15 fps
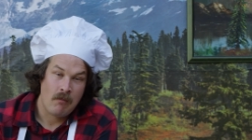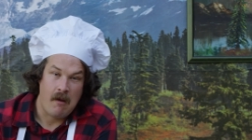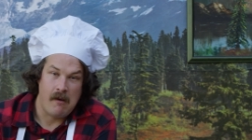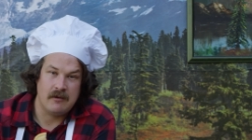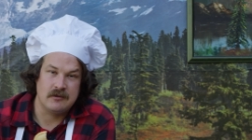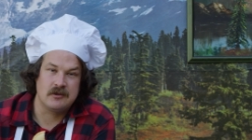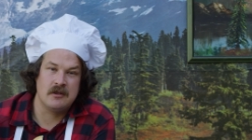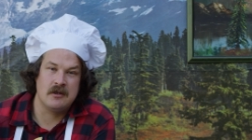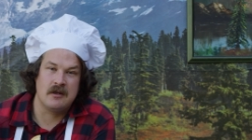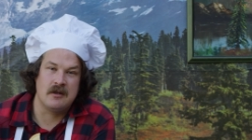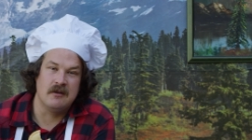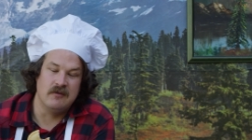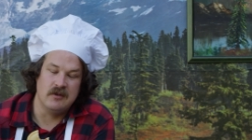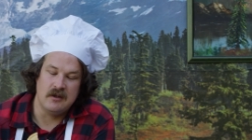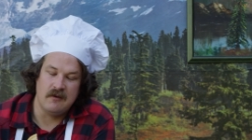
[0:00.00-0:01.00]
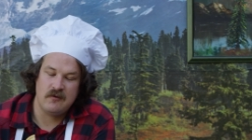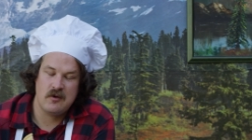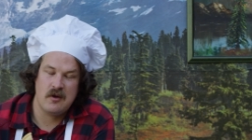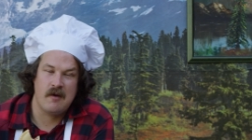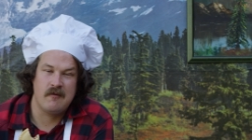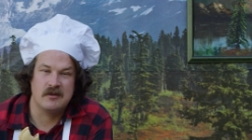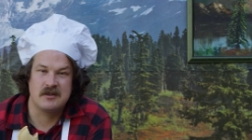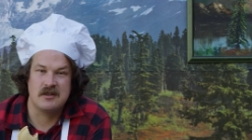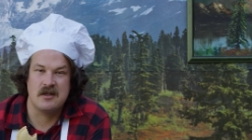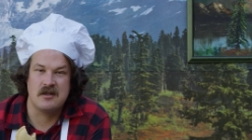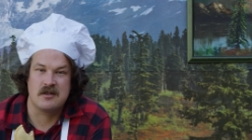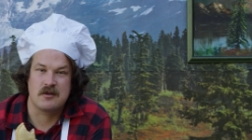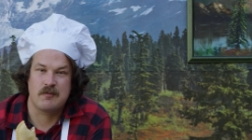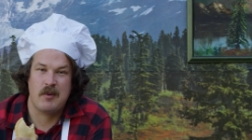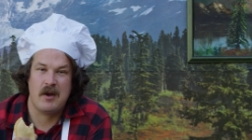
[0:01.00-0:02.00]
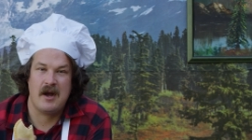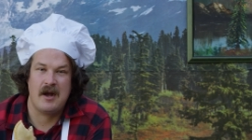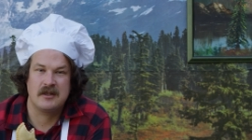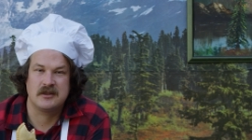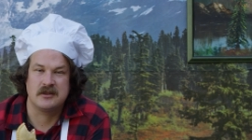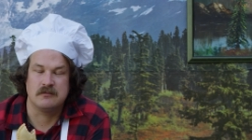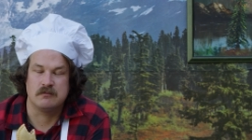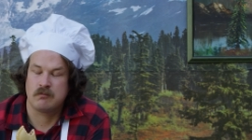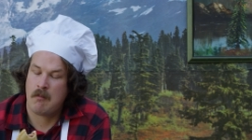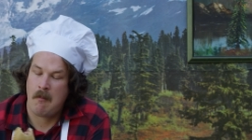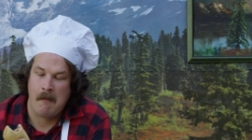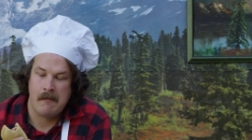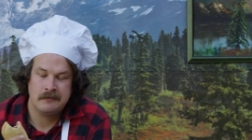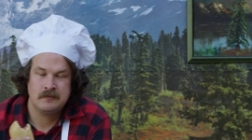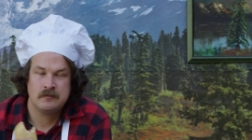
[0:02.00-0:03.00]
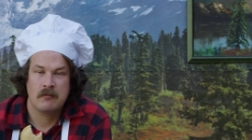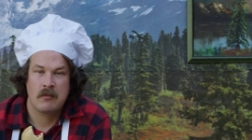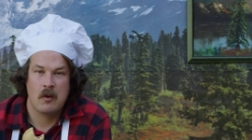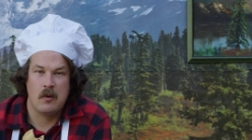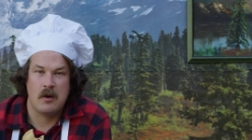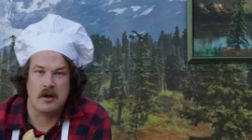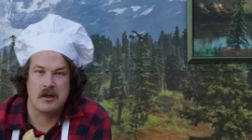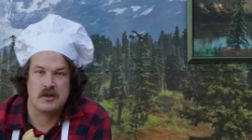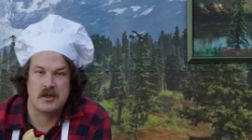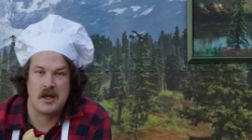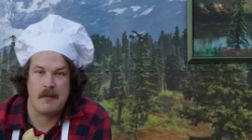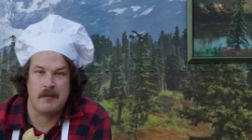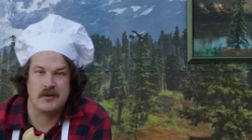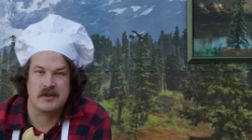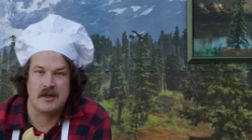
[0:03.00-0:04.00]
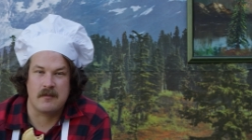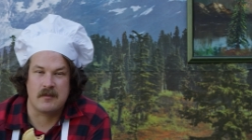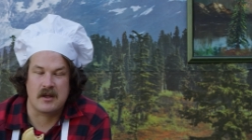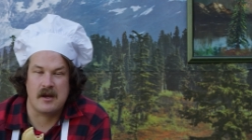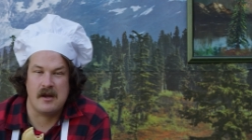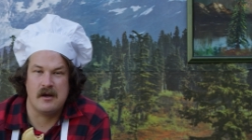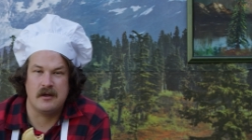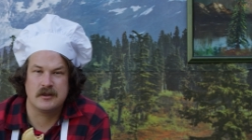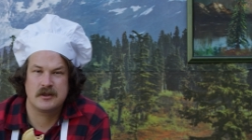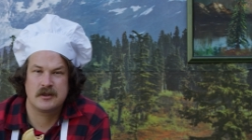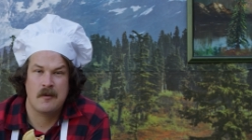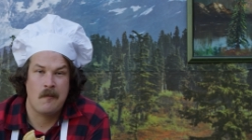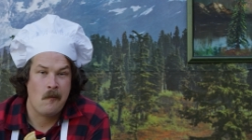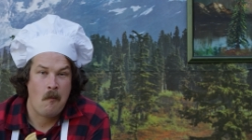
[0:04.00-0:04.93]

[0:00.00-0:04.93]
Alternatively, if you have a season's pass and want to sample something else,